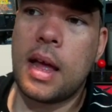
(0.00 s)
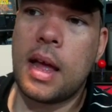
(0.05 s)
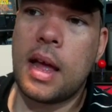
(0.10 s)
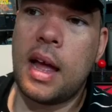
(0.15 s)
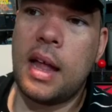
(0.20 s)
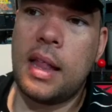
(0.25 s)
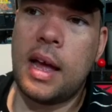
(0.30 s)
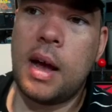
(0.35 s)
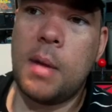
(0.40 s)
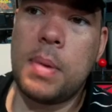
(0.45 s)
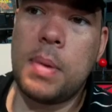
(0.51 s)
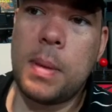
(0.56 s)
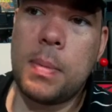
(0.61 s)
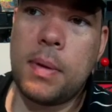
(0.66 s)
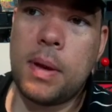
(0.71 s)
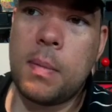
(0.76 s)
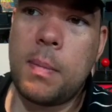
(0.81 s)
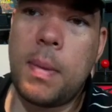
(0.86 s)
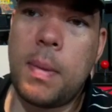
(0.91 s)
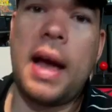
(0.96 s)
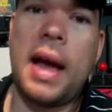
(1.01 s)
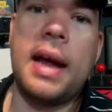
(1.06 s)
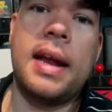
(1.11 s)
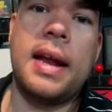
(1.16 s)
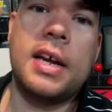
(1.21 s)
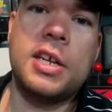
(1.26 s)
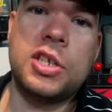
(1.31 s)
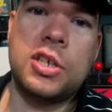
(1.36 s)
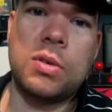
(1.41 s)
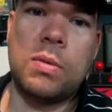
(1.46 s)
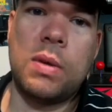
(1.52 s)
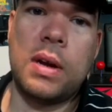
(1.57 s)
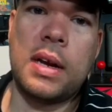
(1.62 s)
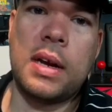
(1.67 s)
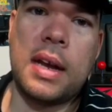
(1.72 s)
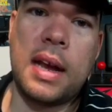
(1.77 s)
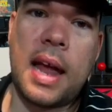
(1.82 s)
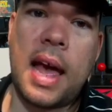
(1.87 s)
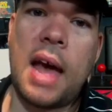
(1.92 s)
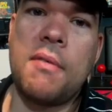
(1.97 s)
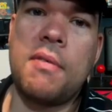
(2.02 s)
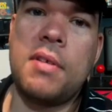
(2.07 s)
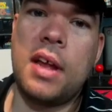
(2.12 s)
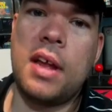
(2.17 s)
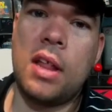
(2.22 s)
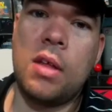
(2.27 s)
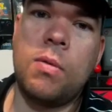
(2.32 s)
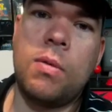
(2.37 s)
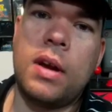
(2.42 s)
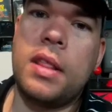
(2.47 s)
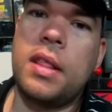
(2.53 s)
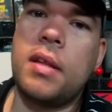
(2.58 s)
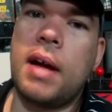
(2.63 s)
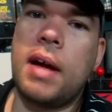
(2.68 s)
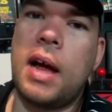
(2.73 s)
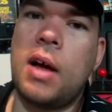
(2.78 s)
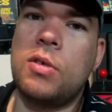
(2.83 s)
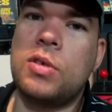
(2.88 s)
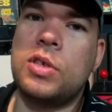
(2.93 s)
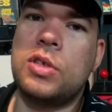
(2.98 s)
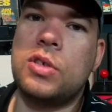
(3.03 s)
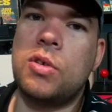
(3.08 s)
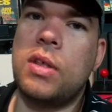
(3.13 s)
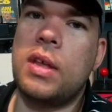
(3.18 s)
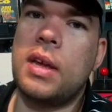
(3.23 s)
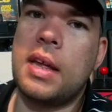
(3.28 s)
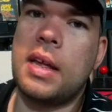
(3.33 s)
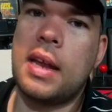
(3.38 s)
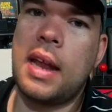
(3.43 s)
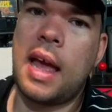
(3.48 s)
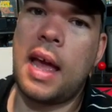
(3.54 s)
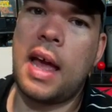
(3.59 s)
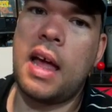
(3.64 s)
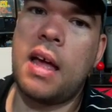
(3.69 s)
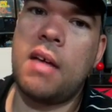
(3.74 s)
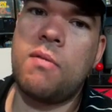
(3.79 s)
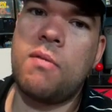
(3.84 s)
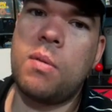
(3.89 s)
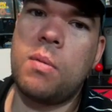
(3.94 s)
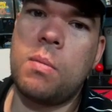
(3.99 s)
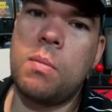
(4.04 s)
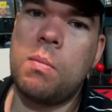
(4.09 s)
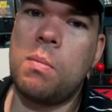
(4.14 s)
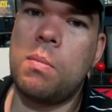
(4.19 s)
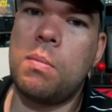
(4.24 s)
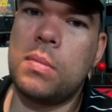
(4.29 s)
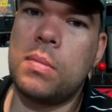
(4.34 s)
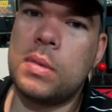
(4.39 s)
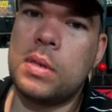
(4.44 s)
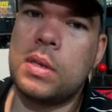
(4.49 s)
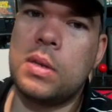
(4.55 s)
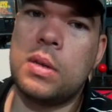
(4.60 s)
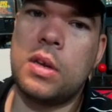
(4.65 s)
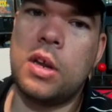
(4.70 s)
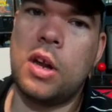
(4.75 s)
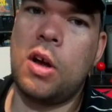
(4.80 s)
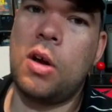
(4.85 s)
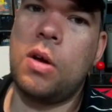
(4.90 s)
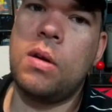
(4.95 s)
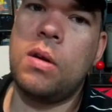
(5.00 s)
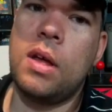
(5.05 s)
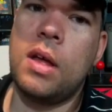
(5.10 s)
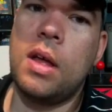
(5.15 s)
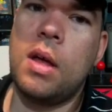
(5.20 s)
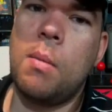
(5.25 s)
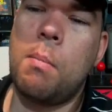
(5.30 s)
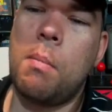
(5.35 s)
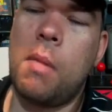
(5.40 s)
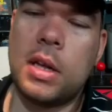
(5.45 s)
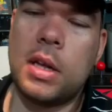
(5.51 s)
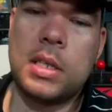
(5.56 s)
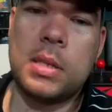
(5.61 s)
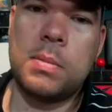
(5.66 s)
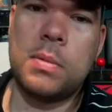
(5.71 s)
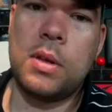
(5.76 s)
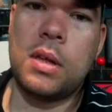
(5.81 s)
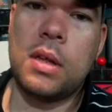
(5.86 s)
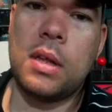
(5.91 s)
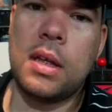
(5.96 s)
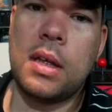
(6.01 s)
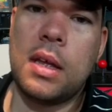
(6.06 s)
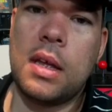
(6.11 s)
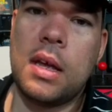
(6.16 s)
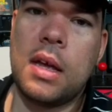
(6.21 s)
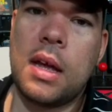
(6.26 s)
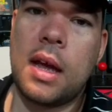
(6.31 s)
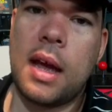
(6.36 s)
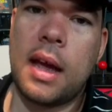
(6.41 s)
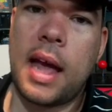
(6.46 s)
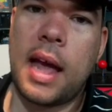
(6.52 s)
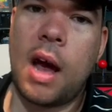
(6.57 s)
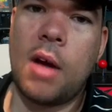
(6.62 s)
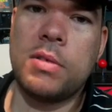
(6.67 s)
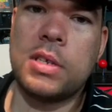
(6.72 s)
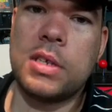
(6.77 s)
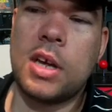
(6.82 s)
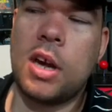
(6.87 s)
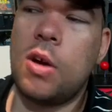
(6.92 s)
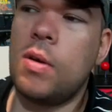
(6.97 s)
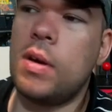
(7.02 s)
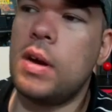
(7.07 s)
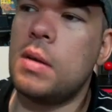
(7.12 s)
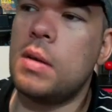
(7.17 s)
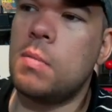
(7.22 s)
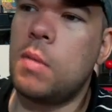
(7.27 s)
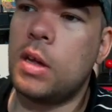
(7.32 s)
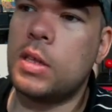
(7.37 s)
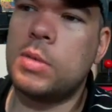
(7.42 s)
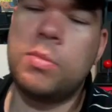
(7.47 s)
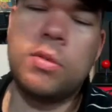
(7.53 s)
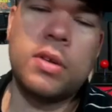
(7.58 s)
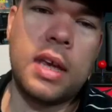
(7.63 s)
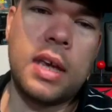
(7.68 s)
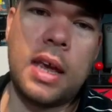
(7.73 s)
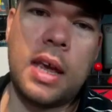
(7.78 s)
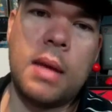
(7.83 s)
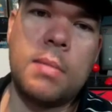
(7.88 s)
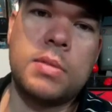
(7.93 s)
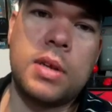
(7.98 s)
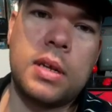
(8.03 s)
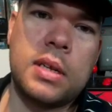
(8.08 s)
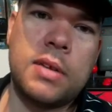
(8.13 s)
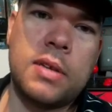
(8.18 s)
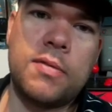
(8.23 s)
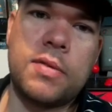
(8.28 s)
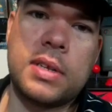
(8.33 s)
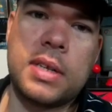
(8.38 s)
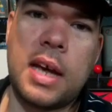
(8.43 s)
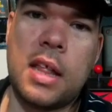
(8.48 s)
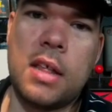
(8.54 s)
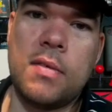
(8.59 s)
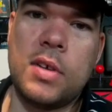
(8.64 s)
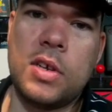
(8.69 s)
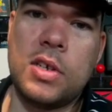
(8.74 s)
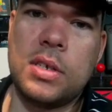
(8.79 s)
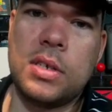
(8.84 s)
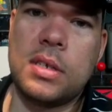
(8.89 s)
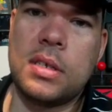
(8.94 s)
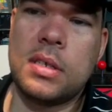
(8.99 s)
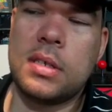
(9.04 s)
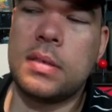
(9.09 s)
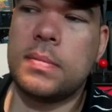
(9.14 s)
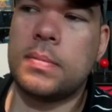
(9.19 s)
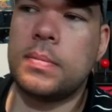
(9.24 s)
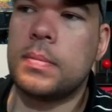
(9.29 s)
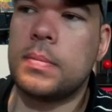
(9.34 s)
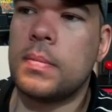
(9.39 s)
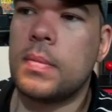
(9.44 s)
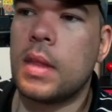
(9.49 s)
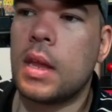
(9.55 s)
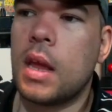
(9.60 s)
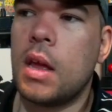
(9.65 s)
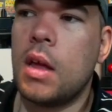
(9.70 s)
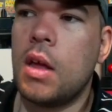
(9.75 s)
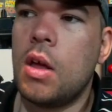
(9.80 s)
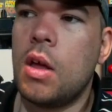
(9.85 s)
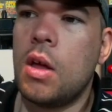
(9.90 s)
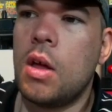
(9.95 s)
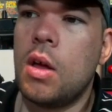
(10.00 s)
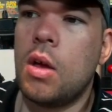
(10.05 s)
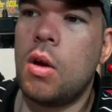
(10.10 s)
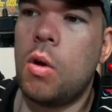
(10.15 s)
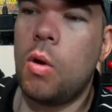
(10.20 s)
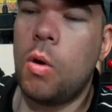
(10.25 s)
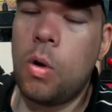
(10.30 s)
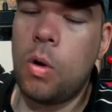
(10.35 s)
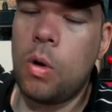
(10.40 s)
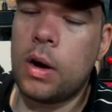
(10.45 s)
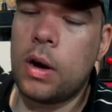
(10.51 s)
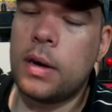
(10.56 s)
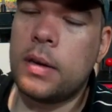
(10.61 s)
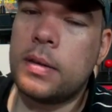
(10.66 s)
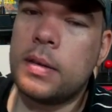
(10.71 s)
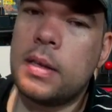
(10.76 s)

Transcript: allow people to buy an extra one and have another one in their house so they can have, you know, multiple accounts going, multiple games on different televisions. Or